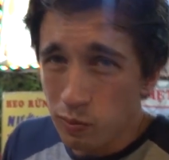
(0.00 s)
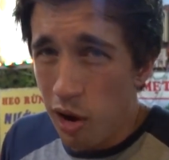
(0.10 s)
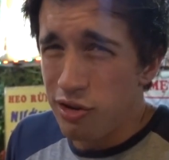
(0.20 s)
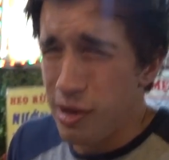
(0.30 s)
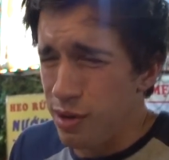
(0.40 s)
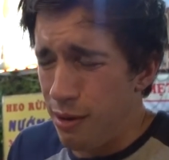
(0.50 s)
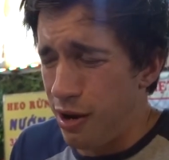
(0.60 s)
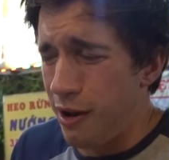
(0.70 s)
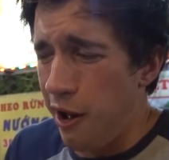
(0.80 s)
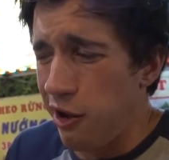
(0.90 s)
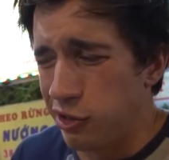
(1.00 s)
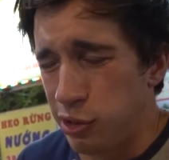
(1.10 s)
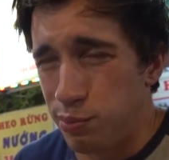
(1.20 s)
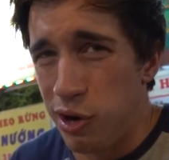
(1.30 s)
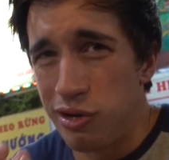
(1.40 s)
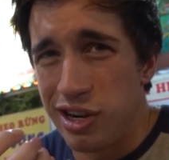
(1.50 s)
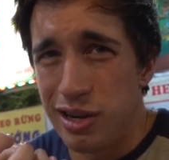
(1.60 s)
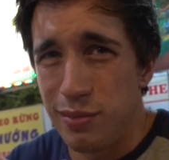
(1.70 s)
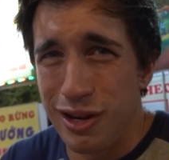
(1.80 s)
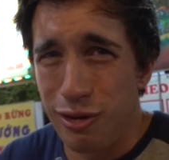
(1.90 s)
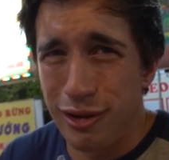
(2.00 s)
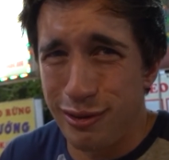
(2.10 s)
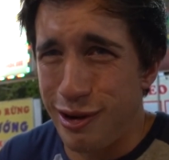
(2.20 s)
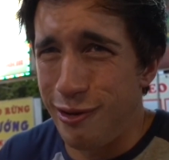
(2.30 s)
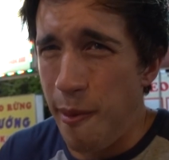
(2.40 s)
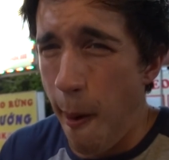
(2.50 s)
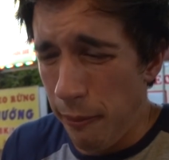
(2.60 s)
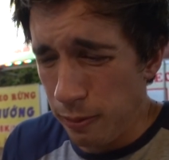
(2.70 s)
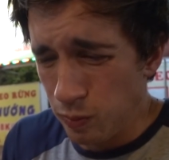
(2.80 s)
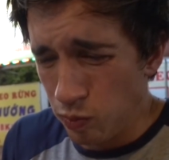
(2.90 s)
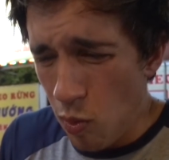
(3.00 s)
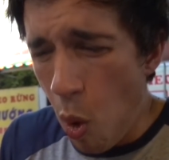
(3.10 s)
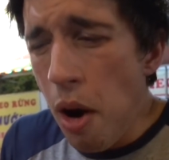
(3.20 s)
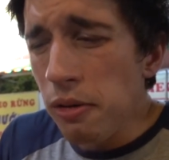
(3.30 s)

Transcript: But it i like it exploded in the middle as well. Did it?